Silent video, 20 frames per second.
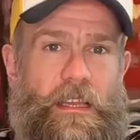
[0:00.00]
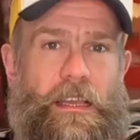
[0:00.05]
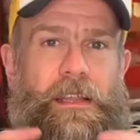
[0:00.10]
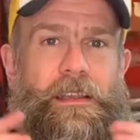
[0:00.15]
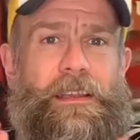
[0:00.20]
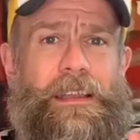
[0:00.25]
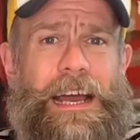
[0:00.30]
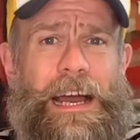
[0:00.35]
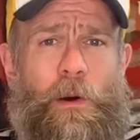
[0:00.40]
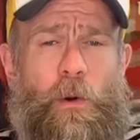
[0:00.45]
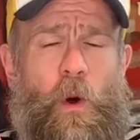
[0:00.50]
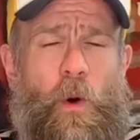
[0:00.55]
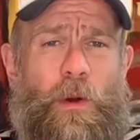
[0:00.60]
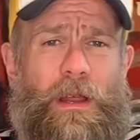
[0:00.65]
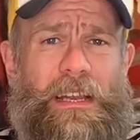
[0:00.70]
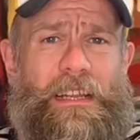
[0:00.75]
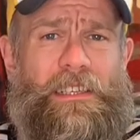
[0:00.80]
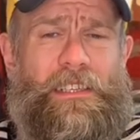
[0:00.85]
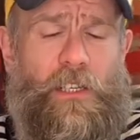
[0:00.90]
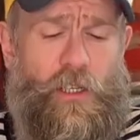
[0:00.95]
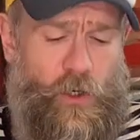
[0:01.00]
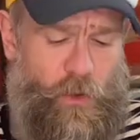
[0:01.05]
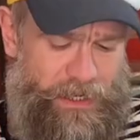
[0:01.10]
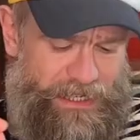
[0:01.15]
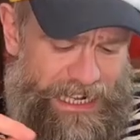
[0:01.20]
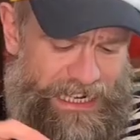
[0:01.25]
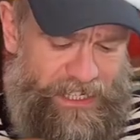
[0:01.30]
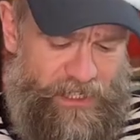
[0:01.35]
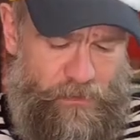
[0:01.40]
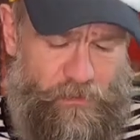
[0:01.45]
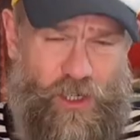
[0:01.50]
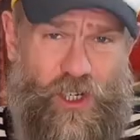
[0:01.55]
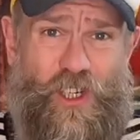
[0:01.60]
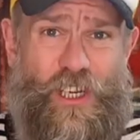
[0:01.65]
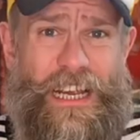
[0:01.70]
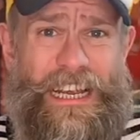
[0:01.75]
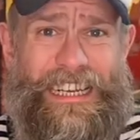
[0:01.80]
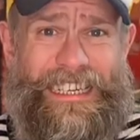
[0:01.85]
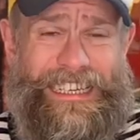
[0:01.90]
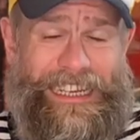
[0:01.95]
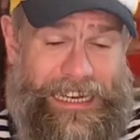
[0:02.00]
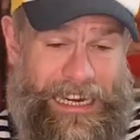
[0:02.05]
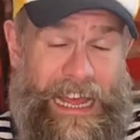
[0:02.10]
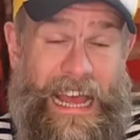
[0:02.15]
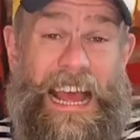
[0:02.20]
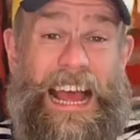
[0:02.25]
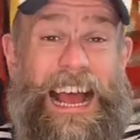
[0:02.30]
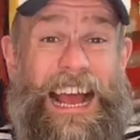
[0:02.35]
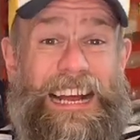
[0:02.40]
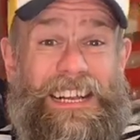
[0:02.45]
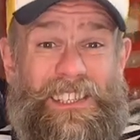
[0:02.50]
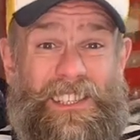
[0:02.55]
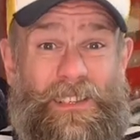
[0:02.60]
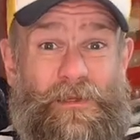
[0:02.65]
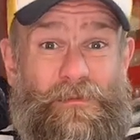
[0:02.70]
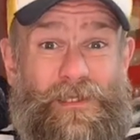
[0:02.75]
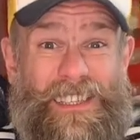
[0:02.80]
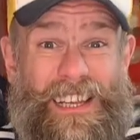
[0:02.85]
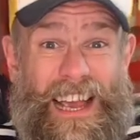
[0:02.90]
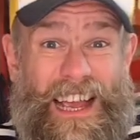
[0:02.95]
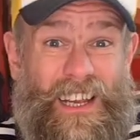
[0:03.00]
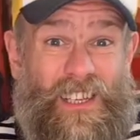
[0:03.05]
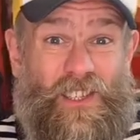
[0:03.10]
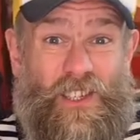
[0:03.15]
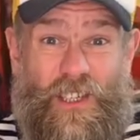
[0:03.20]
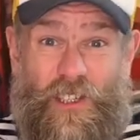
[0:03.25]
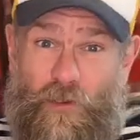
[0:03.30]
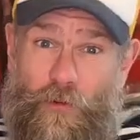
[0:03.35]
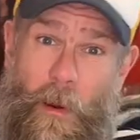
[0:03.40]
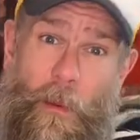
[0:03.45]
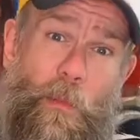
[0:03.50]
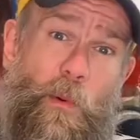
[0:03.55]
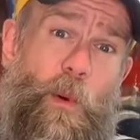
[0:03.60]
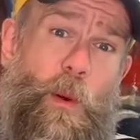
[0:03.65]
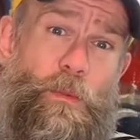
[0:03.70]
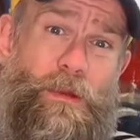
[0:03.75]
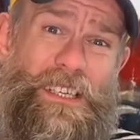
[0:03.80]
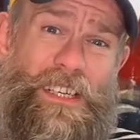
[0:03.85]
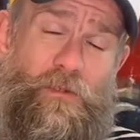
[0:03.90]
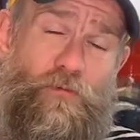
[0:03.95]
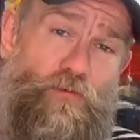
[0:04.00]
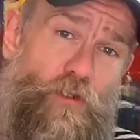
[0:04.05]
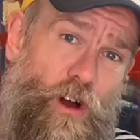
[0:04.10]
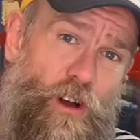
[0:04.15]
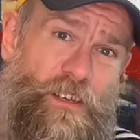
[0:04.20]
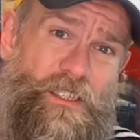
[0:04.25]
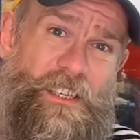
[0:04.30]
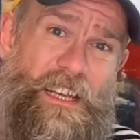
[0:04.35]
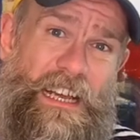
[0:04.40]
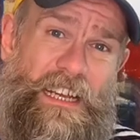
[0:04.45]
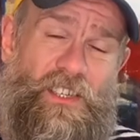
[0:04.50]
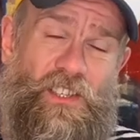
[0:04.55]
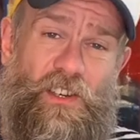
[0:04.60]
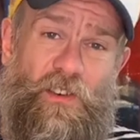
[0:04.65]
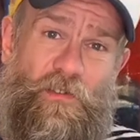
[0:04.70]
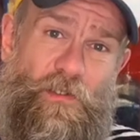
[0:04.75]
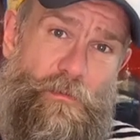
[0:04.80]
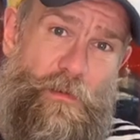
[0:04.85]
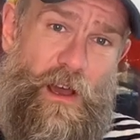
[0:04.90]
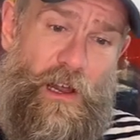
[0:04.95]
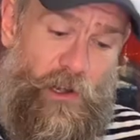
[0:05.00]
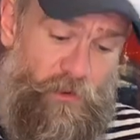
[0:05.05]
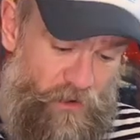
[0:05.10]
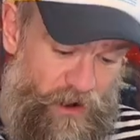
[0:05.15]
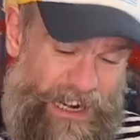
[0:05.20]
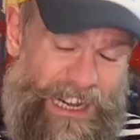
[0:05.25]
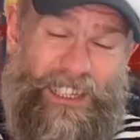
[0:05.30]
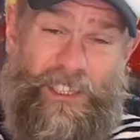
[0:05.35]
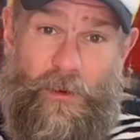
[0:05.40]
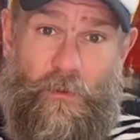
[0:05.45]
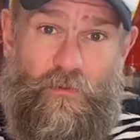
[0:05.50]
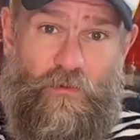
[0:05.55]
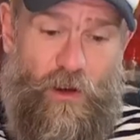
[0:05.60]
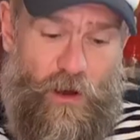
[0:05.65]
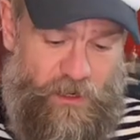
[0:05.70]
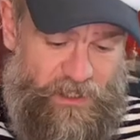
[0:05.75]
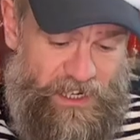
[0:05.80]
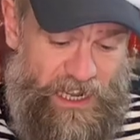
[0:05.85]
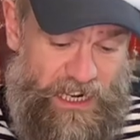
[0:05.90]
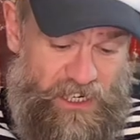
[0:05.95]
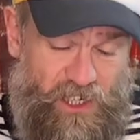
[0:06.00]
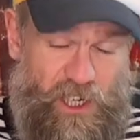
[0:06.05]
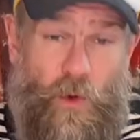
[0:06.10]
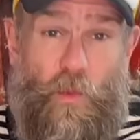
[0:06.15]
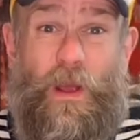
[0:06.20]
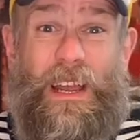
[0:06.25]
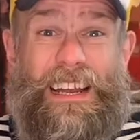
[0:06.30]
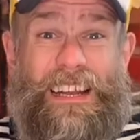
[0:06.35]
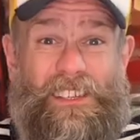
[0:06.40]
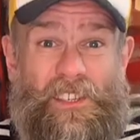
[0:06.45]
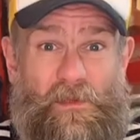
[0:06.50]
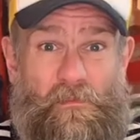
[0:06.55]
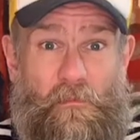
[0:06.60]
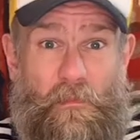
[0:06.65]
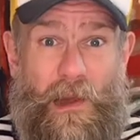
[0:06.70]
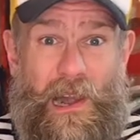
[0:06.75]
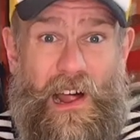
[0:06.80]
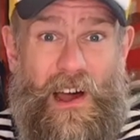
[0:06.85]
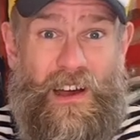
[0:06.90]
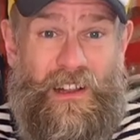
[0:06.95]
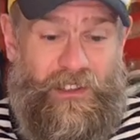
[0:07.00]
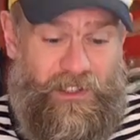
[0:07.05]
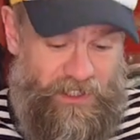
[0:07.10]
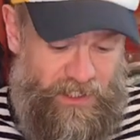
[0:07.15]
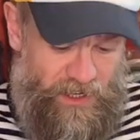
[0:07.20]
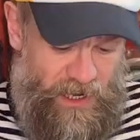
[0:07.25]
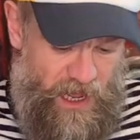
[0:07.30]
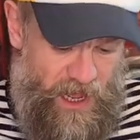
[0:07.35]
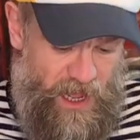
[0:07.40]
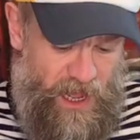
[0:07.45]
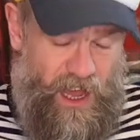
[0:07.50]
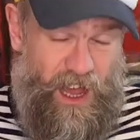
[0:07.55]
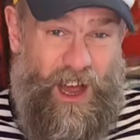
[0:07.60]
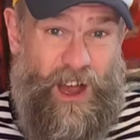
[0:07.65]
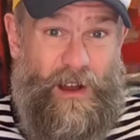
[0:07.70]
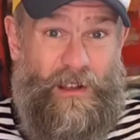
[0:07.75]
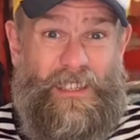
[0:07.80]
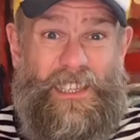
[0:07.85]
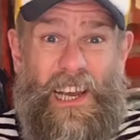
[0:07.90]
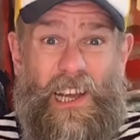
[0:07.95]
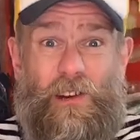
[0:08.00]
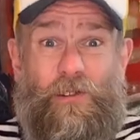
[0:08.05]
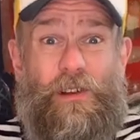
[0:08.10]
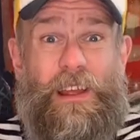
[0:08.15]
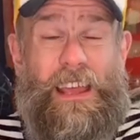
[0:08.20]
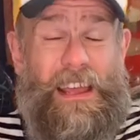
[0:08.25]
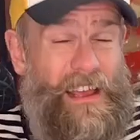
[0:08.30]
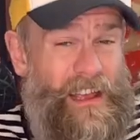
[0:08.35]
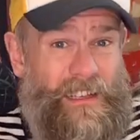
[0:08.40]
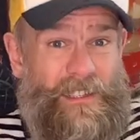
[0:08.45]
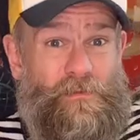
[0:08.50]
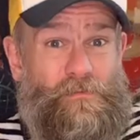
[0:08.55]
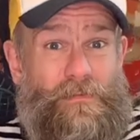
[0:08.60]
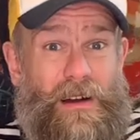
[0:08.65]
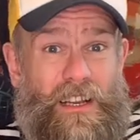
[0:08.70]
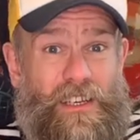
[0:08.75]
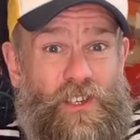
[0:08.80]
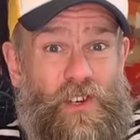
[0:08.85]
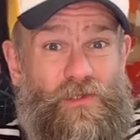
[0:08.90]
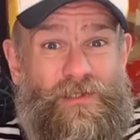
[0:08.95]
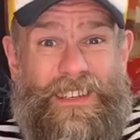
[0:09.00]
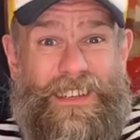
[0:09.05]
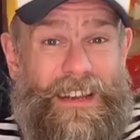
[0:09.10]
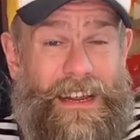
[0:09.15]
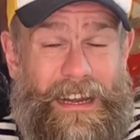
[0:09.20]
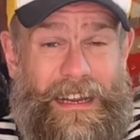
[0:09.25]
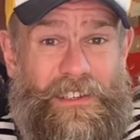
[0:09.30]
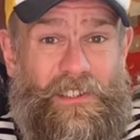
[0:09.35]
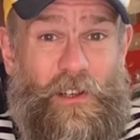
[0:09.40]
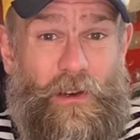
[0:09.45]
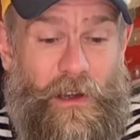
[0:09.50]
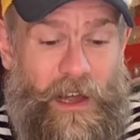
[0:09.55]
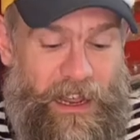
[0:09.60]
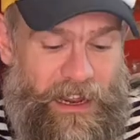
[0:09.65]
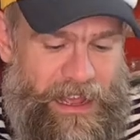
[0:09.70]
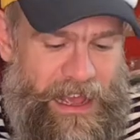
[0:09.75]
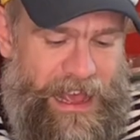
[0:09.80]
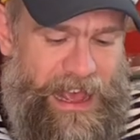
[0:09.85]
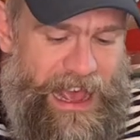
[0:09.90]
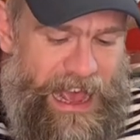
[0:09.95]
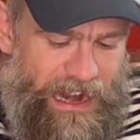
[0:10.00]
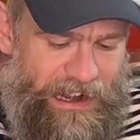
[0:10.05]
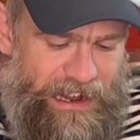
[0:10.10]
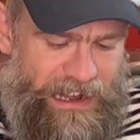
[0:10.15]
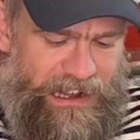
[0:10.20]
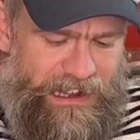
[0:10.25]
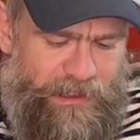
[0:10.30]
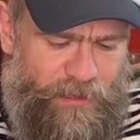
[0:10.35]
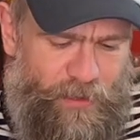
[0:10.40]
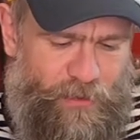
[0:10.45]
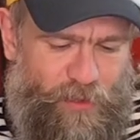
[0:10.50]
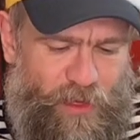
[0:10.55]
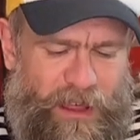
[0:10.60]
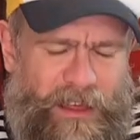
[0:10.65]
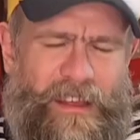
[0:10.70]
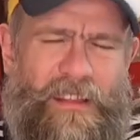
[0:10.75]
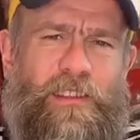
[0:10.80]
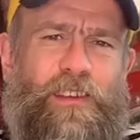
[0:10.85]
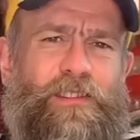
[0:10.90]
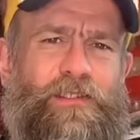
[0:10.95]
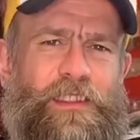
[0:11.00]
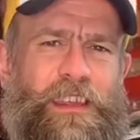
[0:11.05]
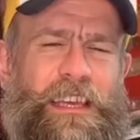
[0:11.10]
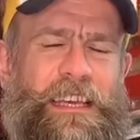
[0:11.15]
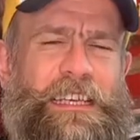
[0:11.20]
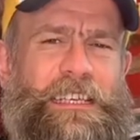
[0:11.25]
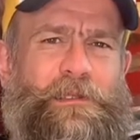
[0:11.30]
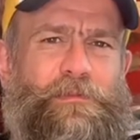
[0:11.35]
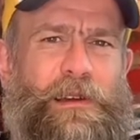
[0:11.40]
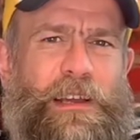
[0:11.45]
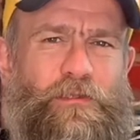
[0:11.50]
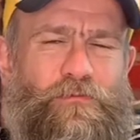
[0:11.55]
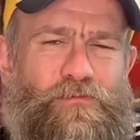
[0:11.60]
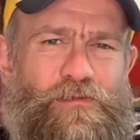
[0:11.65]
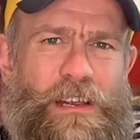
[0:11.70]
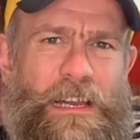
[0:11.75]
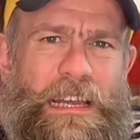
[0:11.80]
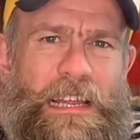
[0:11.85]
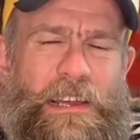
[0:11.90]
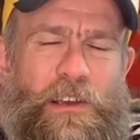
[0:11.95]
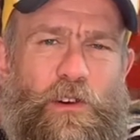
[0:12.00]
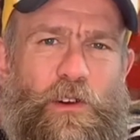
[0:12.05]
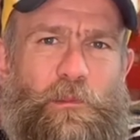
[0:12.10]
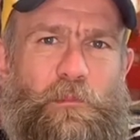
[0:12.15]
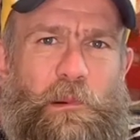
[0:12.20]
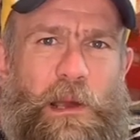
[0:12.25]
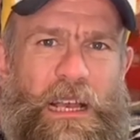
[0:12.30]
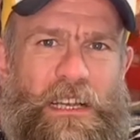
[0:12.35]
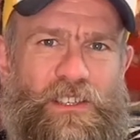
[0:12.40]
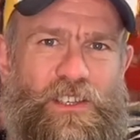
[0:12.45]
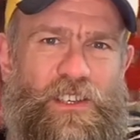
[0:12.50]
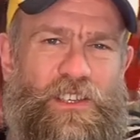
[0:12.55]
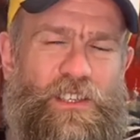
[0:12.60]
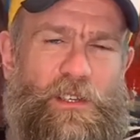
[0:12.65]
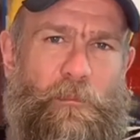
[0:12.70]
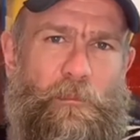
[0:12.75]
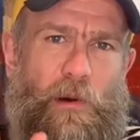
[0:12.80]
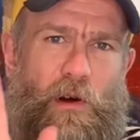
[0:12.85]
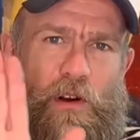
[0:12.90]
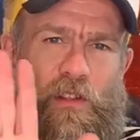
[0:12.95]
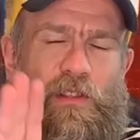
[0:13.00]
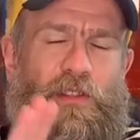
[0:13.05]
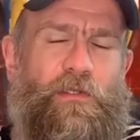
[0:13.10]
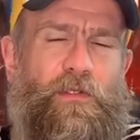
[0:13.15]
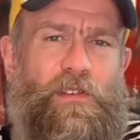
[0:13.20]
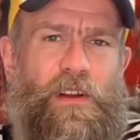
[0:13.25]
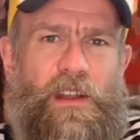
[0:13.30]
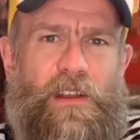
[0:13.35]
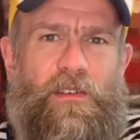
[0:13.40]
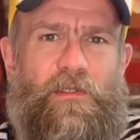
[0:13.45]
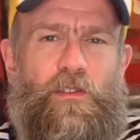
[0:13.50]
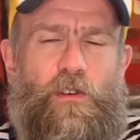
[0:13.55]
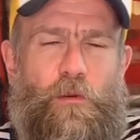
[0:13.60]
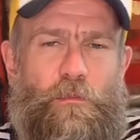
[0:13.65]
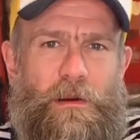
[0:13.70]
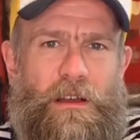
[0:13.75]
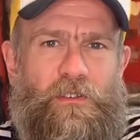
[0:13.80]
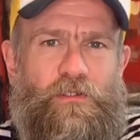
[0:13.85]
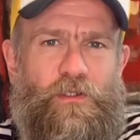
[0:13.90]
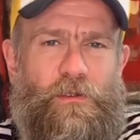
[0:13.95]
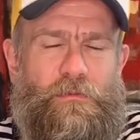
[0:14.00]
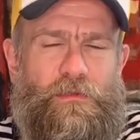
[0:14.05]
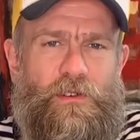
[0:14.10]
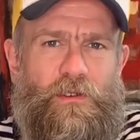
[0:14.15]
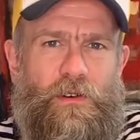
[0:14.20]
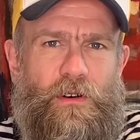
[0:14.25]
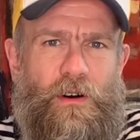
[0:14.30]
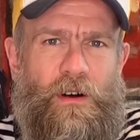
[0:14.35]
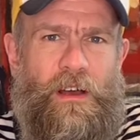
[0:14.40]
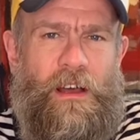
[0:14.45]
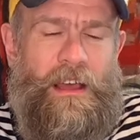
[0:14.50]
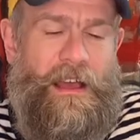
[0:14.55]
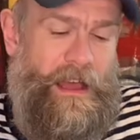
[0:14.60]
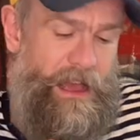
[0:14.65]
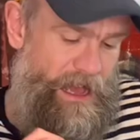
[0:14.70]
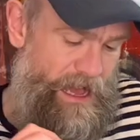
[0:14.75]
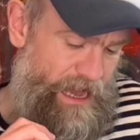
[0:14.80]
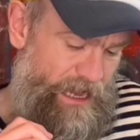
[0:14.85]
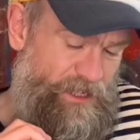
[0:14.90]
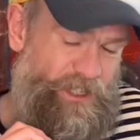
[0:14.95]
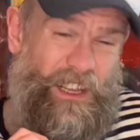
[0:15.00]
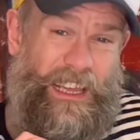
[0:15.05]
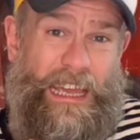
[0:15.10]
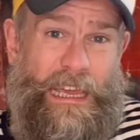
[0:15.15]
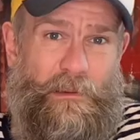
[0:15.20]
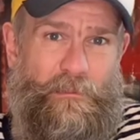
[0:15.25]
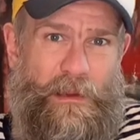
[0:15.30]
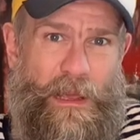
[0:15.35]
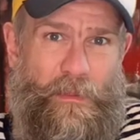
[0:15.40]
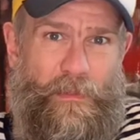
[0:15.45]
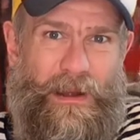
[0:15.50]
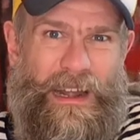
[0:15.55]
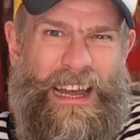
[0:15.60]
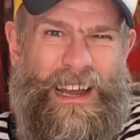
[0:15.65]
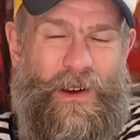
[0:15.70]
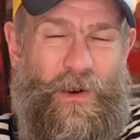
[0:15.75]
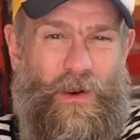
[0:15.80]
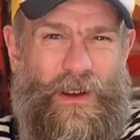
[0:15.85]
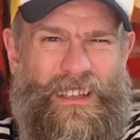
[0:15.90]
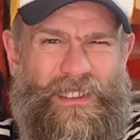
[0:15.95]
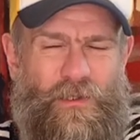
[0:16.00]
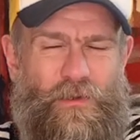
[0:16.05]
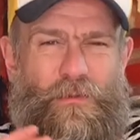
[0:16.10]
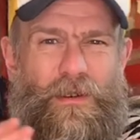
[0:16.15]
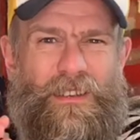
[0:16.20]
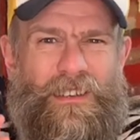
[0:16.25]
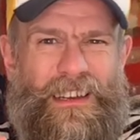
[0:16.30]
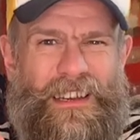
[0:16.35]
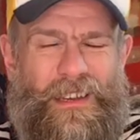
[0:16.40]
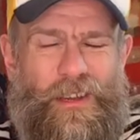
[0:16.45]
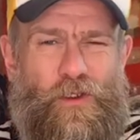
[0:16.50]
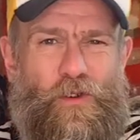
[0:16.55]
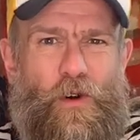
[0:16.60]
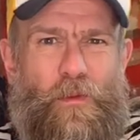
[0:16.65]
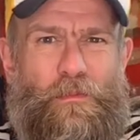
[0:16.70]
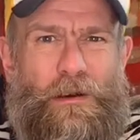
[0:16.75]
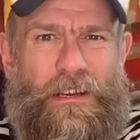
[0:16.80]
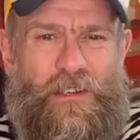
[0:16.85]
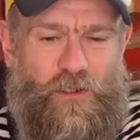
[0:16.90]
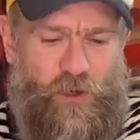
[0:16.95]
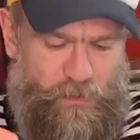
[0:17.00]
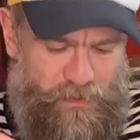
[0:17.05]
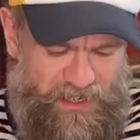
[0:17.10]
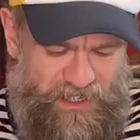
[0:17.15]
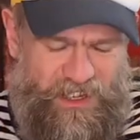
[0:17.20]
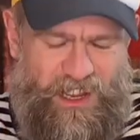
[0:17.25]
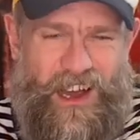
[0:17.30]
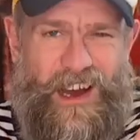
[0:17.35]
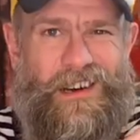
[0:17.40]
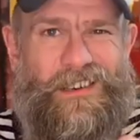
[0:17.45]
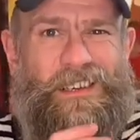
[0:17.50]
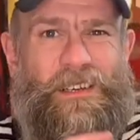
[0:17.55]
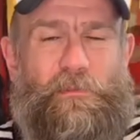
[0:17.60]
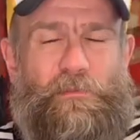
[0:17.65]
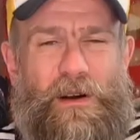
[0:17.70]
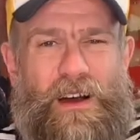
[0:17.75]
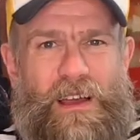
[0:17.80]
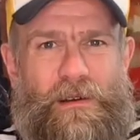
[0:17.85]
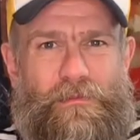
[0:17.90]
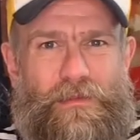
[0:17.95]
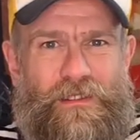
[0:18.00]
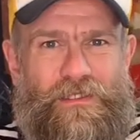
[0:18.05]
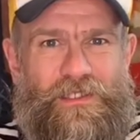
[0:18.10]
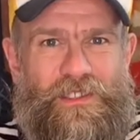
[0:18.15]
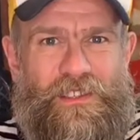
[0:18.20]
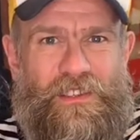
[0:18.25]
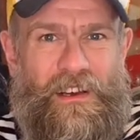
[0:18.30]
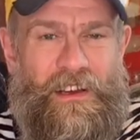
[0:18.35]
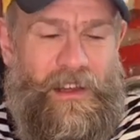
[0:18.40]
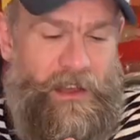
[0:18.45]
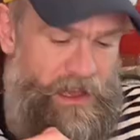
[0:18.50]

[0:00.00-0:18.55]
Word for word: Now all we need to do is add some shading, add some texture. Do you remember when we did rock texture from earlier on? Add some rock texture, we can add some plants, uh, decorate it as much or as little as you like. And I think that these make really good pictures to put on the front of your bedroom door uh, to keep people out. It's almost like your bedroom is guarded by a monster.